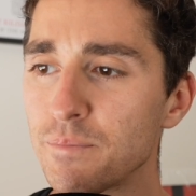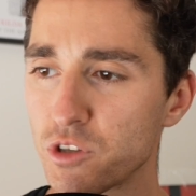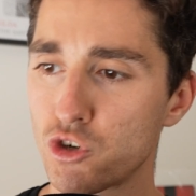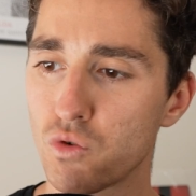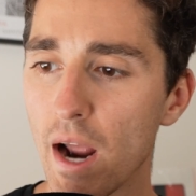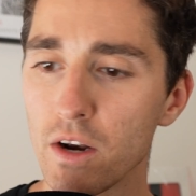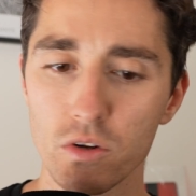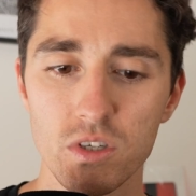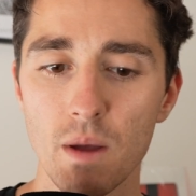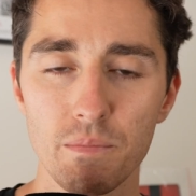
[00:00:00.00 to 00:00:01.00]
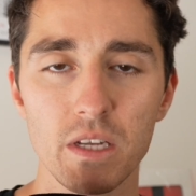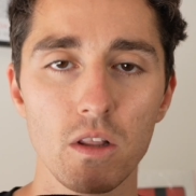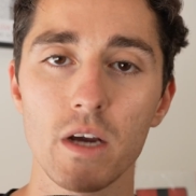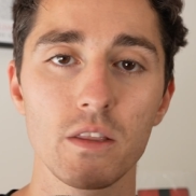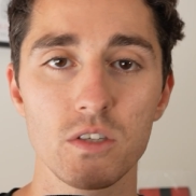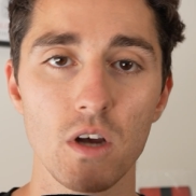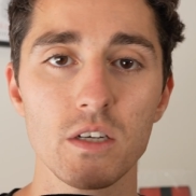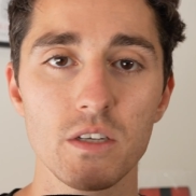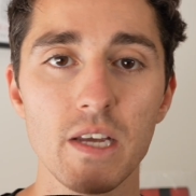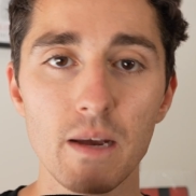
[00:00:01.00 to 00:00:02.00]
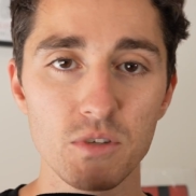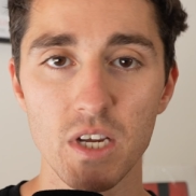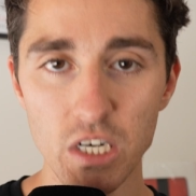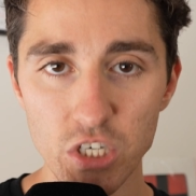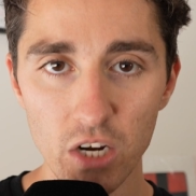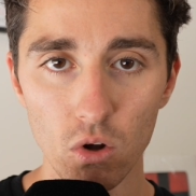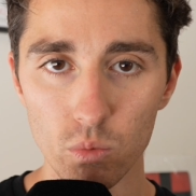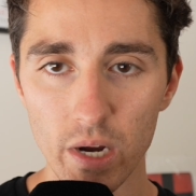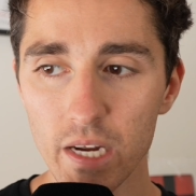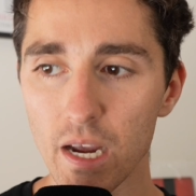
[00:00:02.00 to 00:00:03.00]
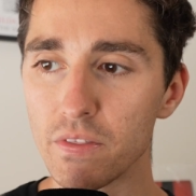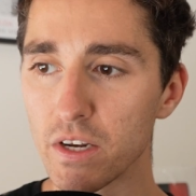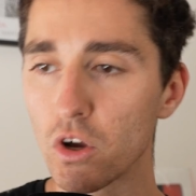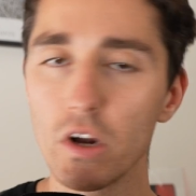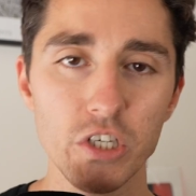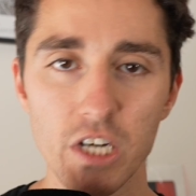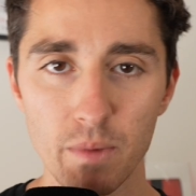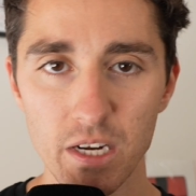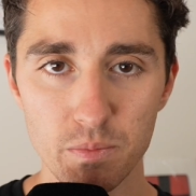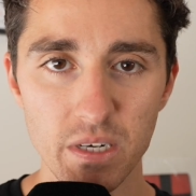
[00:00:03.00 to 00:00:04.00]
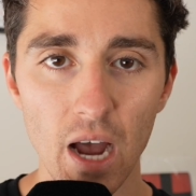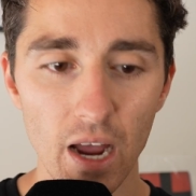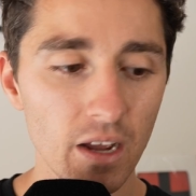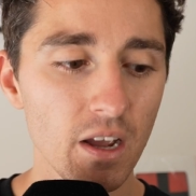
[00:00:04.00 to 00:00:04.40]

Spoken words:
train on something like the size of the MCG all week and then go to GMHBA